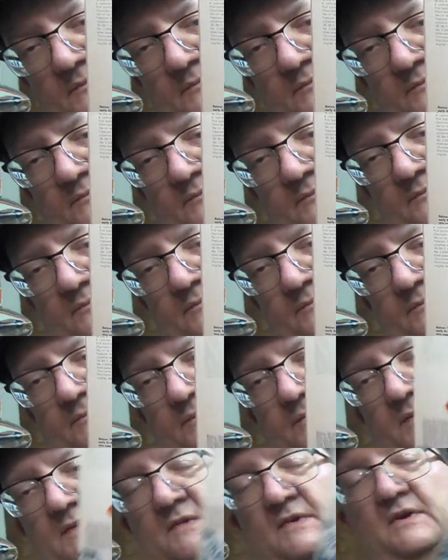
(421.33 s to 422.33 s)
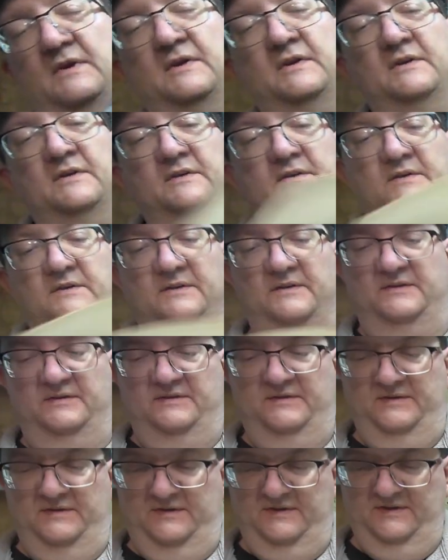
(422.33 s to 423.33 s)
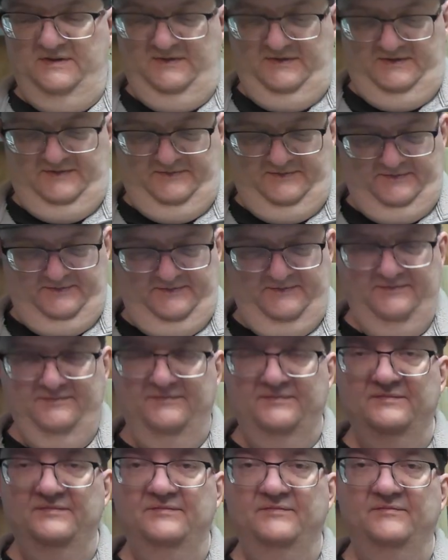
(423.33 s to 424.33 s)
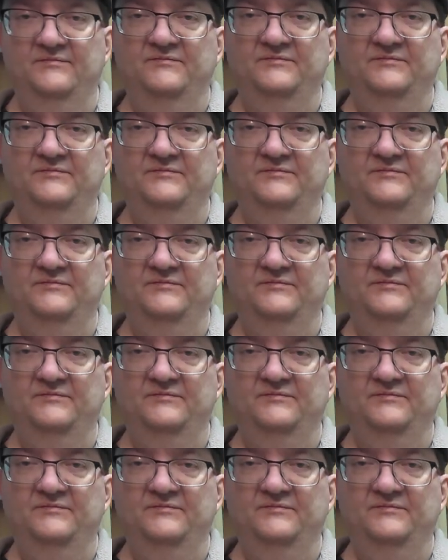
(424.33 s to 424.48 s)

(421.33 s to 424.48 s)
(no one is talking)